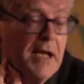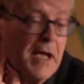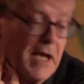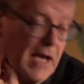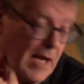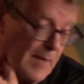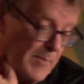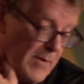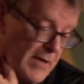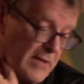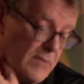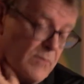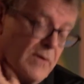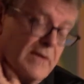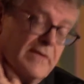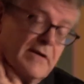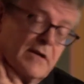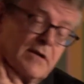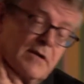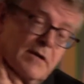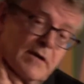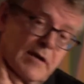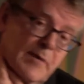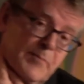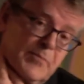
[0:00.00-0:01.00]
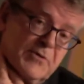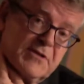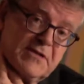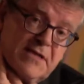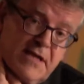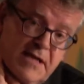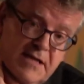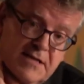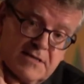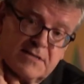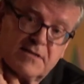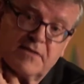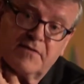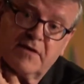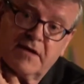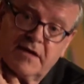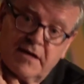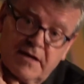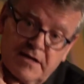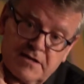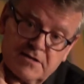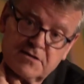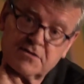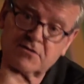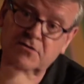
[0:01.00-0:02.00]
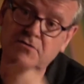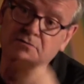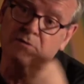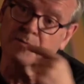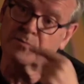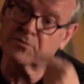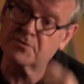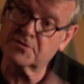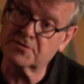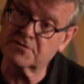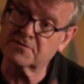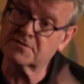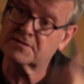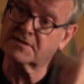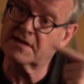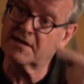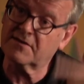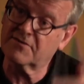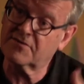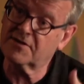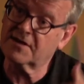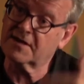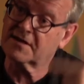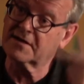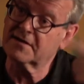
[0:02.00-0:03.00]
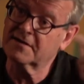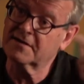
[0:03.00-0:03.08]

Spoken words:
And by the way, the client pretends that they ask you to produce that thing.